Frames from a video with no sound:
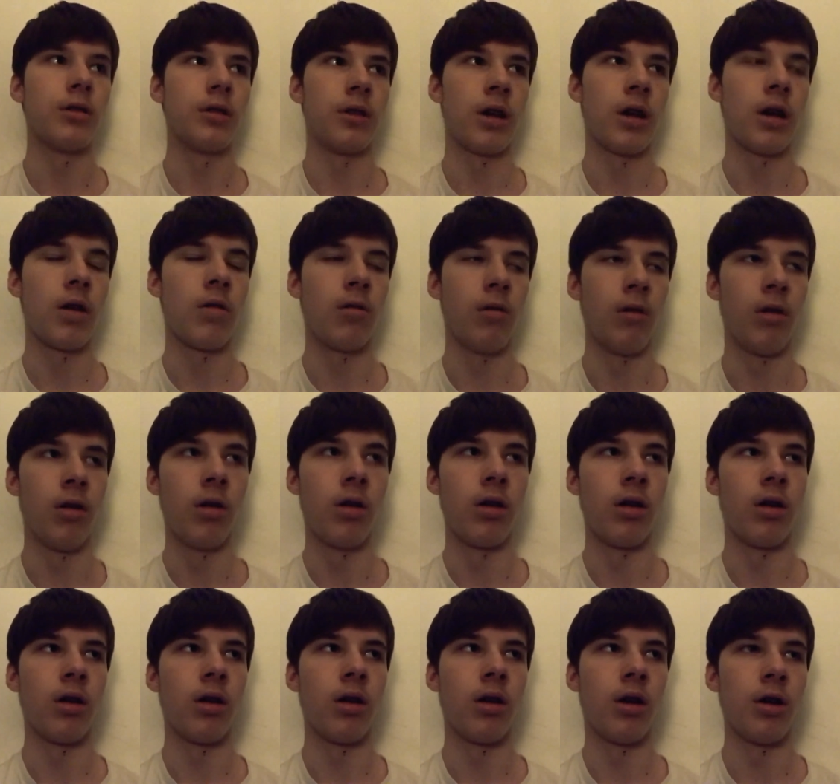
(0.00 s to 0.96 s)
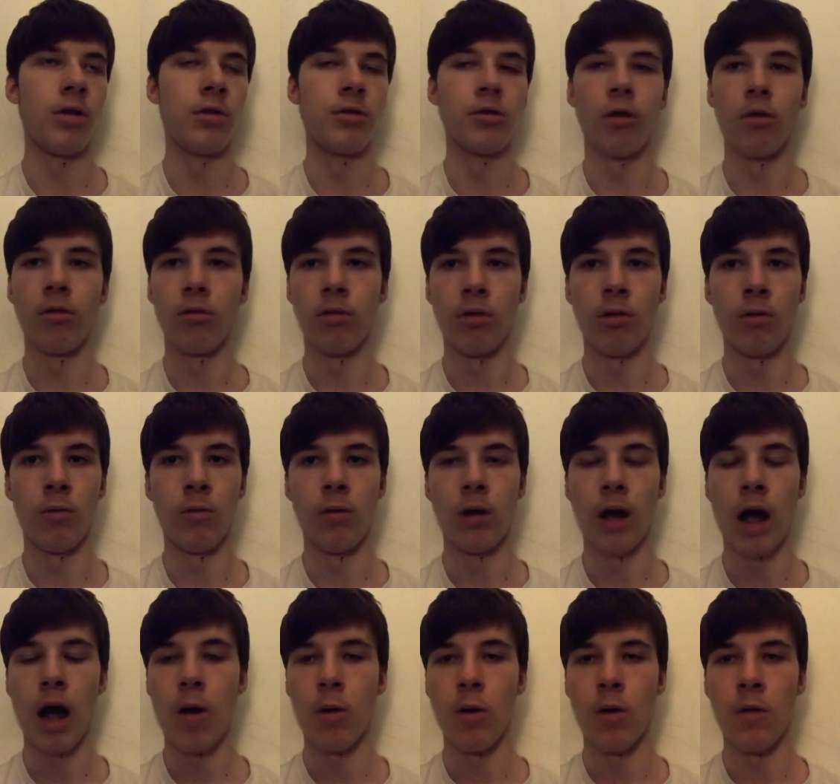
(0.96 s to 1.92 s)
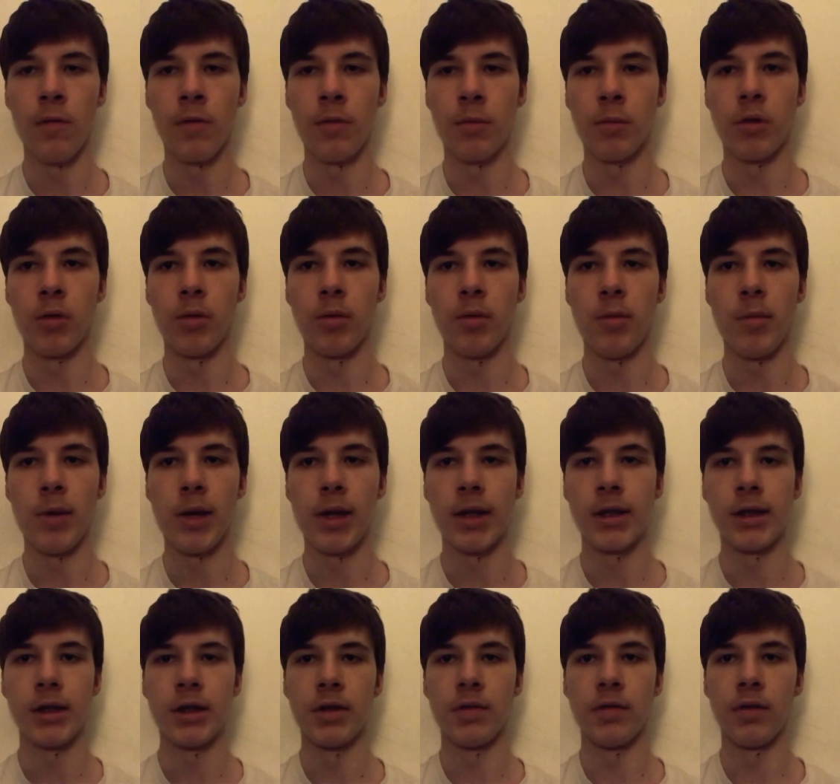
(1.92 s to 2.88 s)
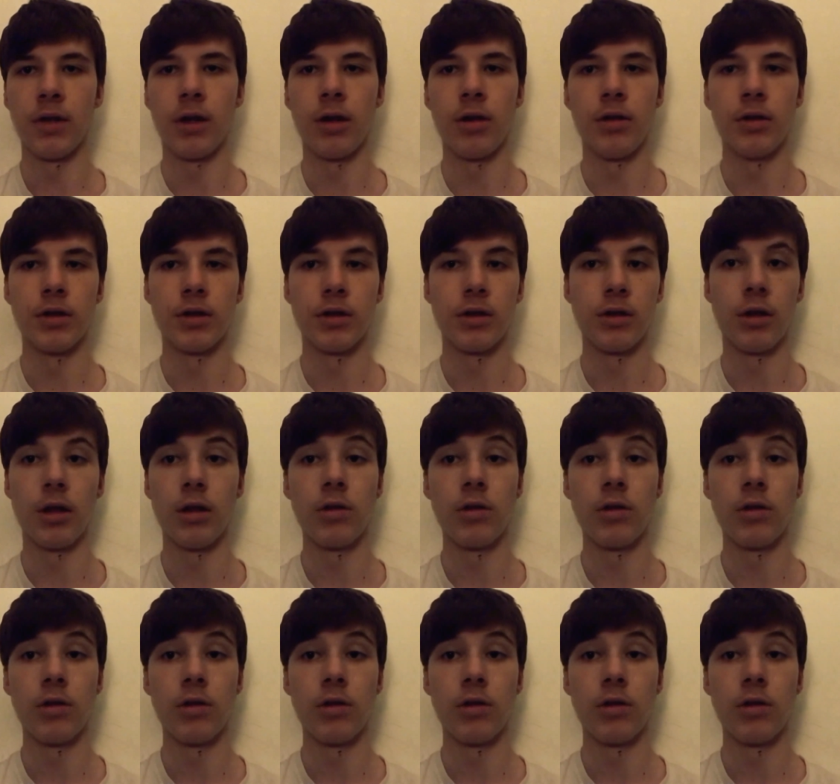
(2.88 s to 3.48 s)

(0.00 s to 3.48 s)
Now, uh, I don't know how often I'm going to be making these videos.